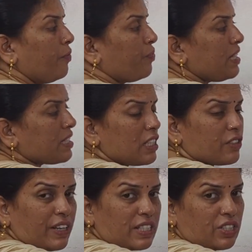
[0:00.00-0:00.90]
This is
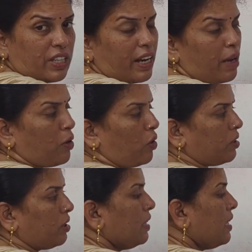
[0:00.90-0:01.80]
first year
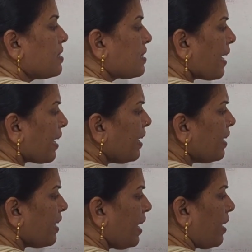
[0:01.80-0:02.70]
amount.
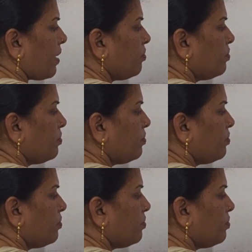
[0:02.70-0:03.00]
Second year.